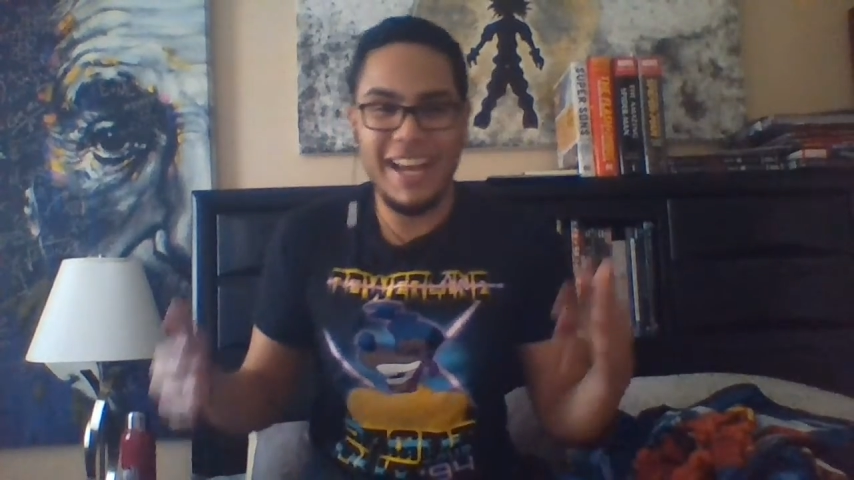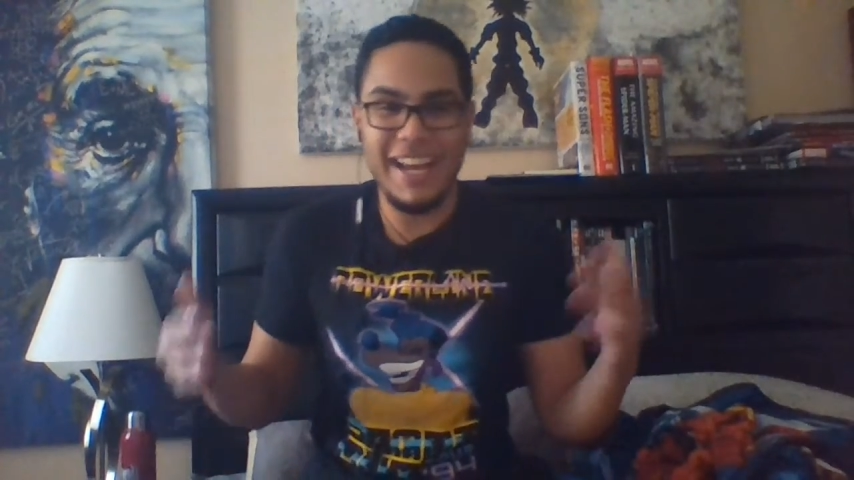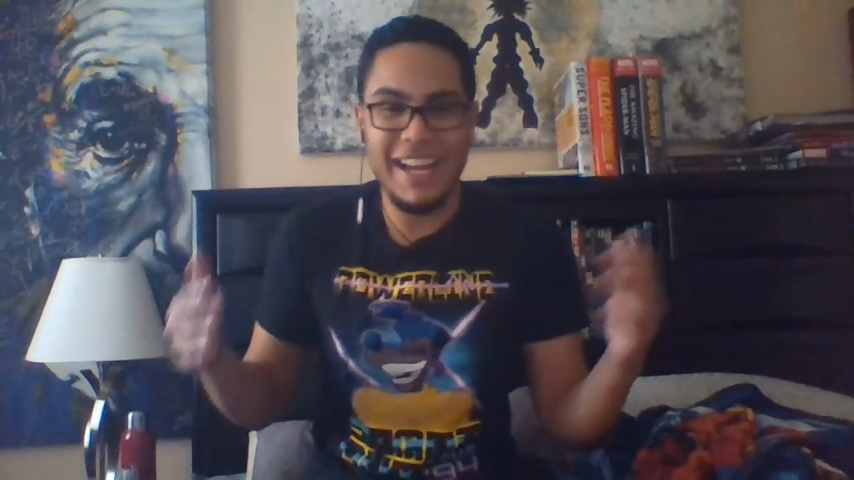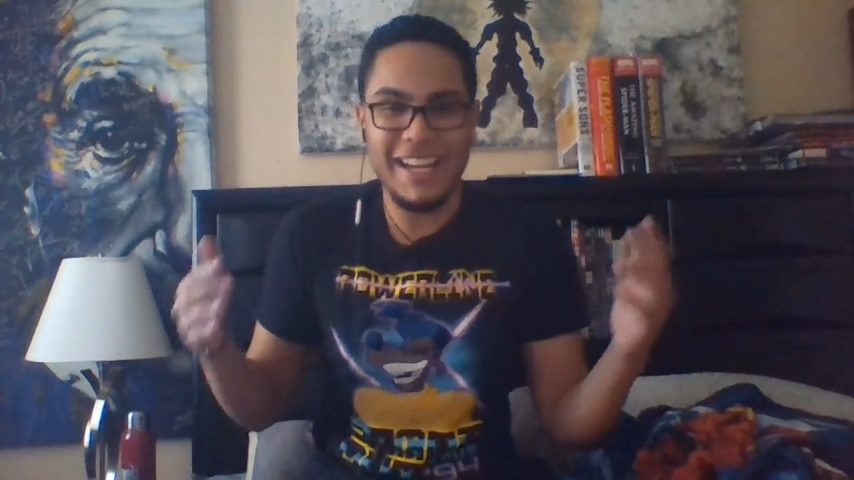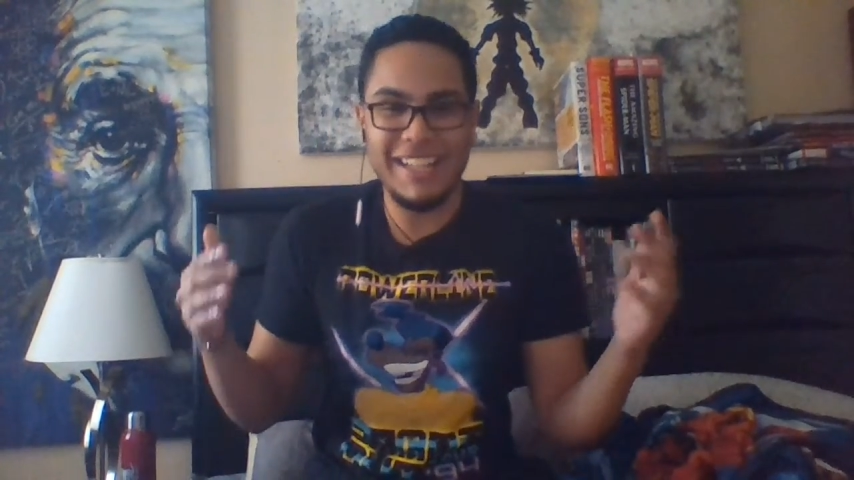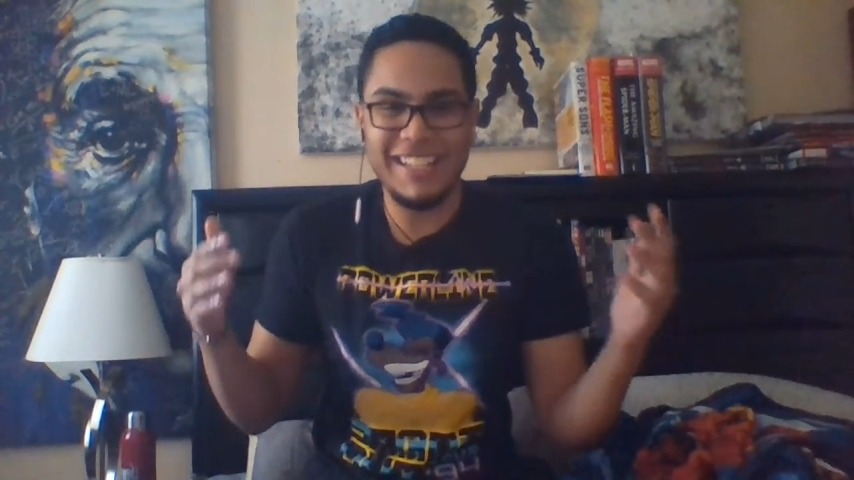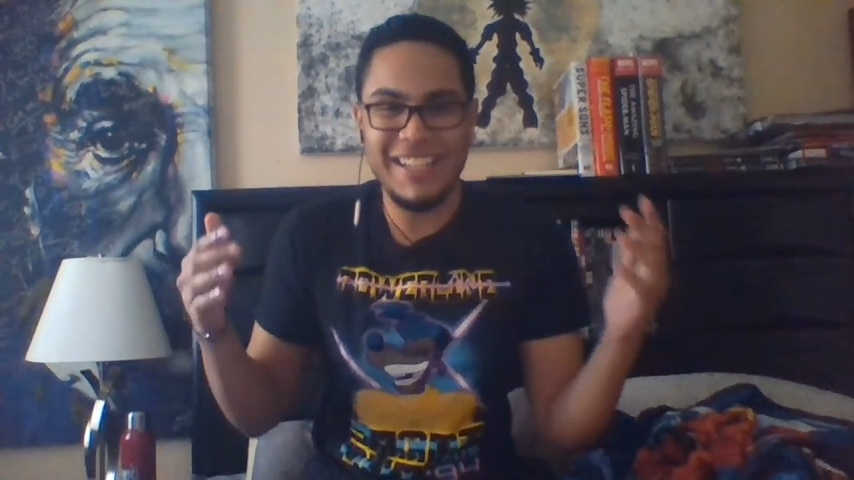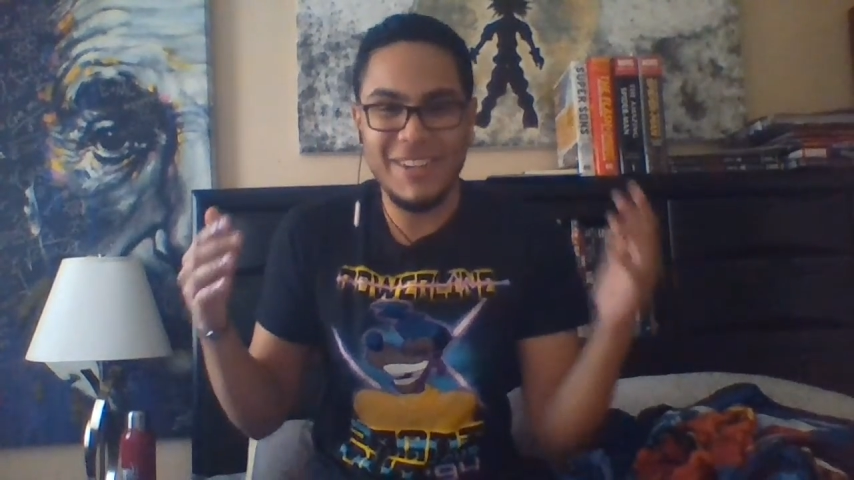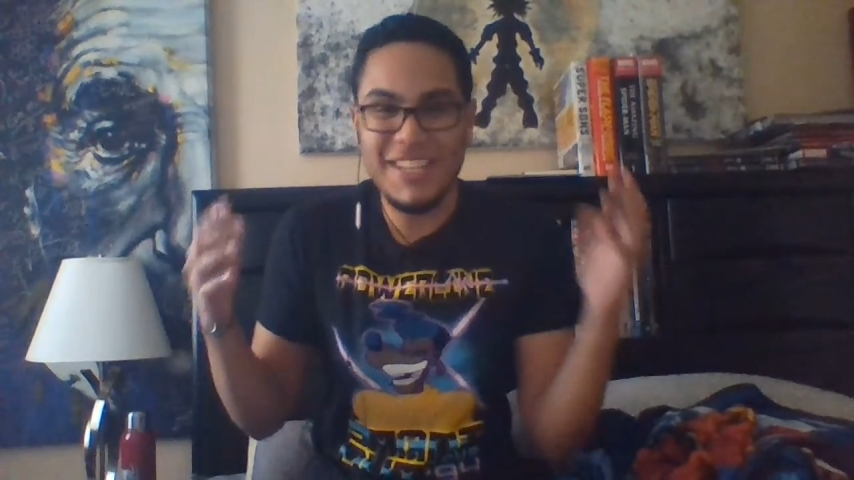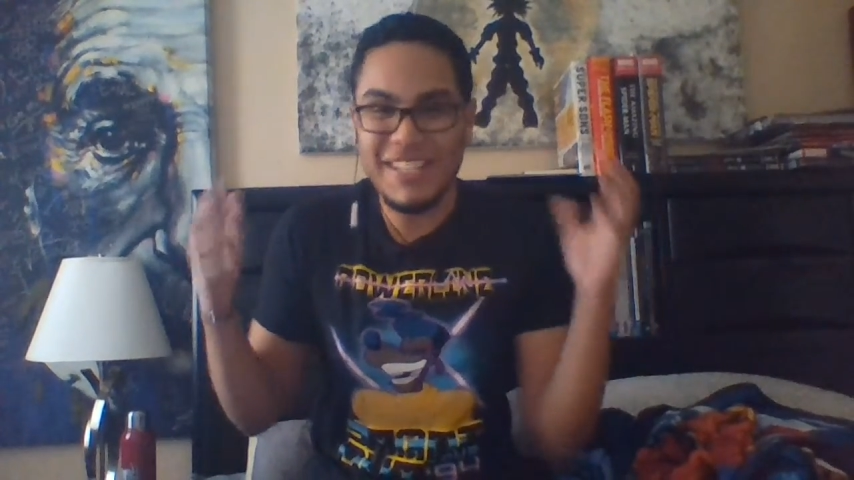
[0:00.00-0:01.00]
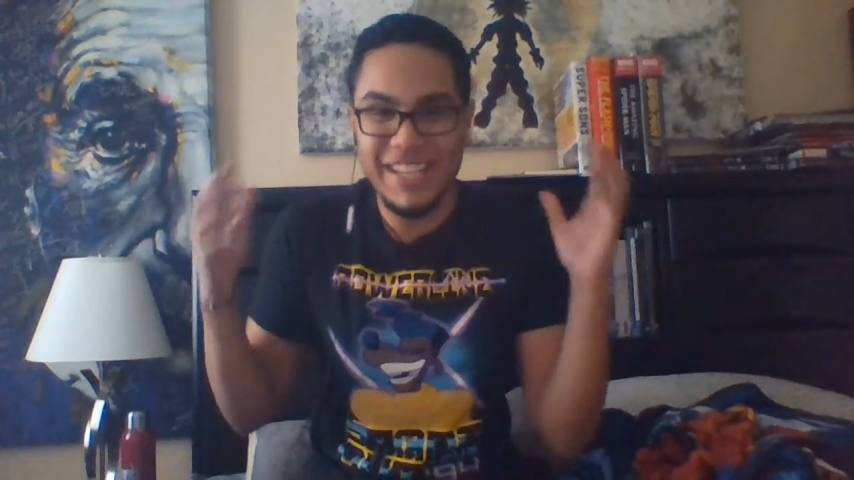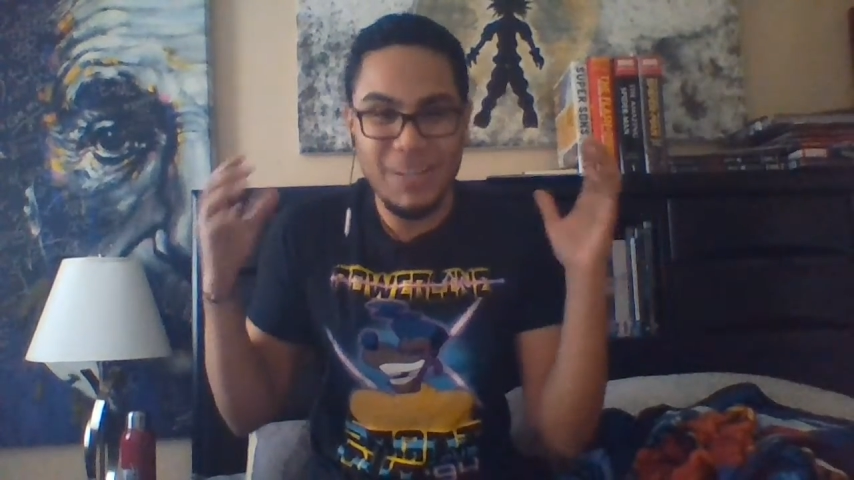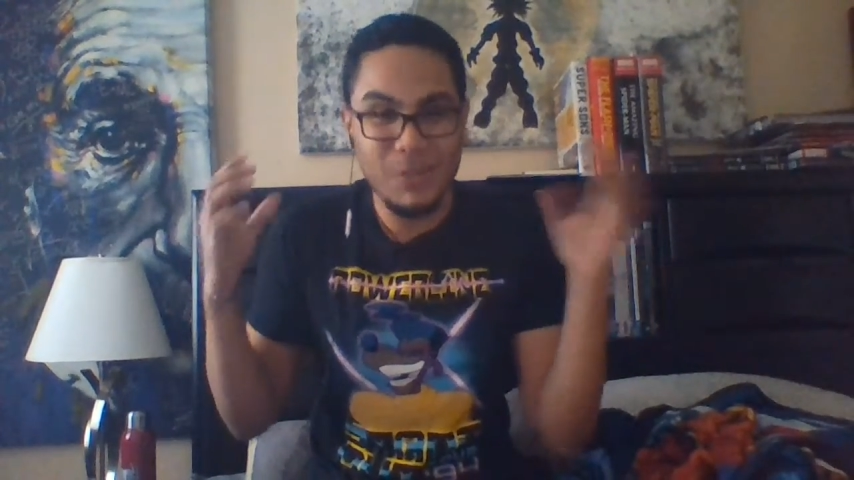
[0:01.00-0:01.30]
and he's like